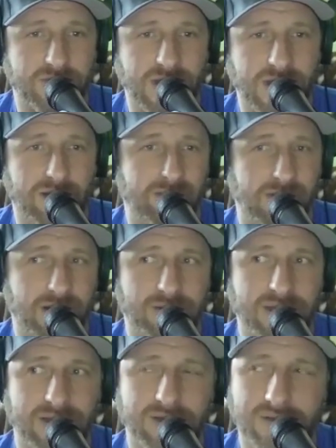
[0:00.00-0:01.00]
I'm
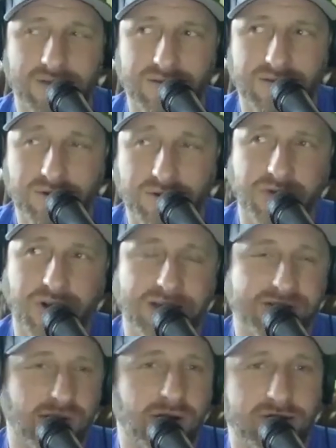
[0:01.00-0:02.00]
like, first of all, I
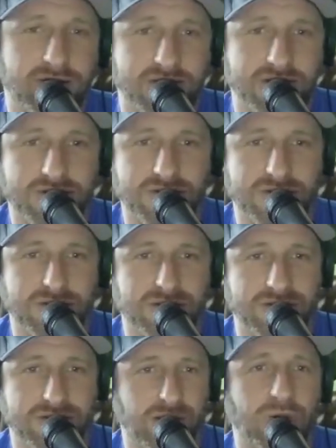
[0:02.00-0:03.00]
saw these
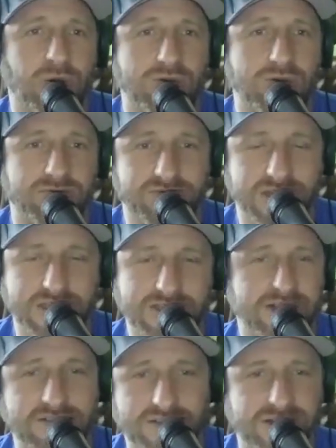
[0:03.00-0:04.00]
horse
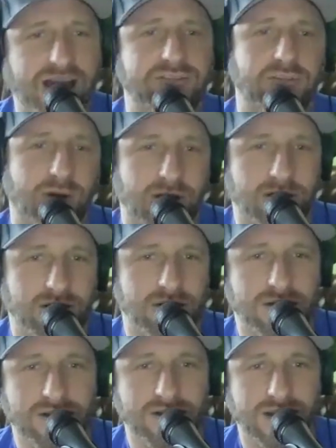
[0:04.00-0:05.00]
feces just everywhere,
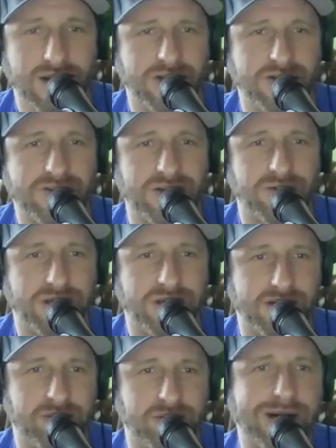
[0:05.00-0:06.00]
and then you start looking,
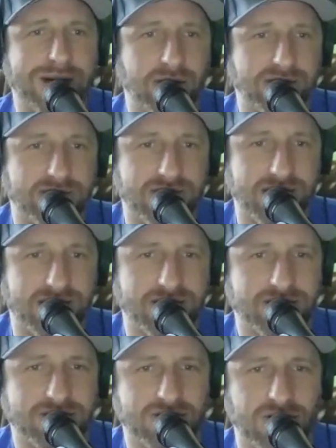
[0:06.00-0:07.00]
and the browse is like
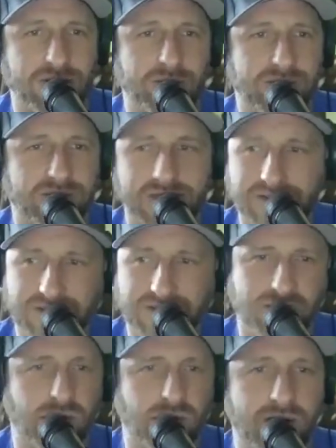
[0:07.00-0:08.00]
starting like
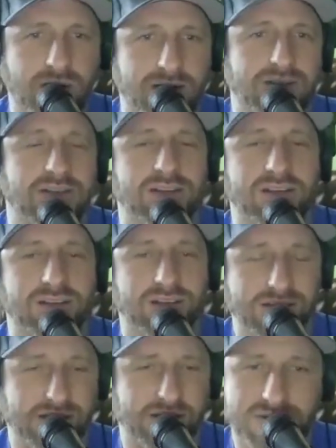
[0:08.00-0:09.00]
destroyed. And
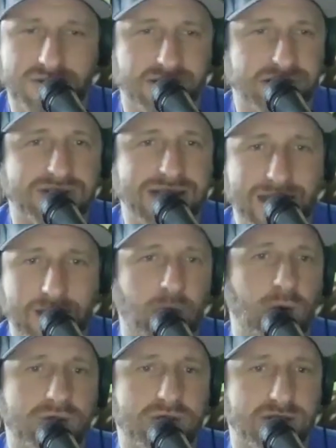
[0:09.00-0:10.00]
he's like, "Oh, it's these damn
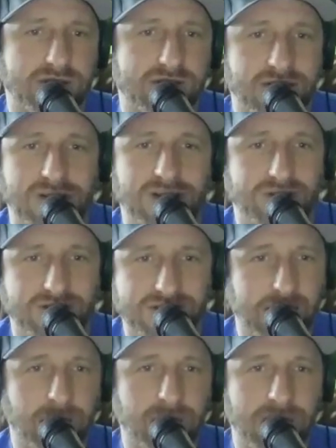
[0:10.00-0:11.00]
horses. The
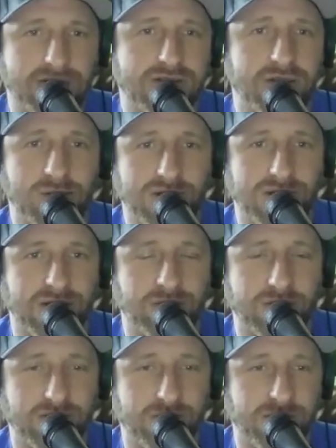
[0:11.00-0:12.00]
state won't let us do anything
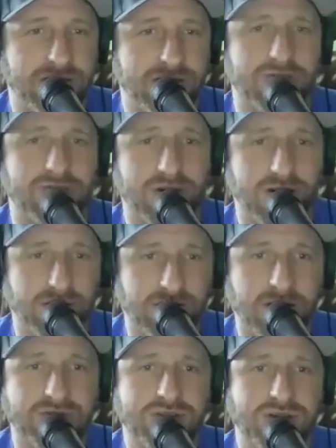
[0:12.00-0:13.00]
with them. They just run
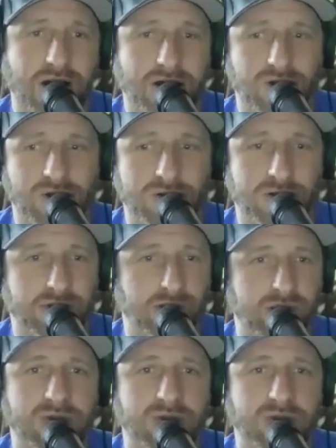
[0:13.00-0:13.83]
roughshod all over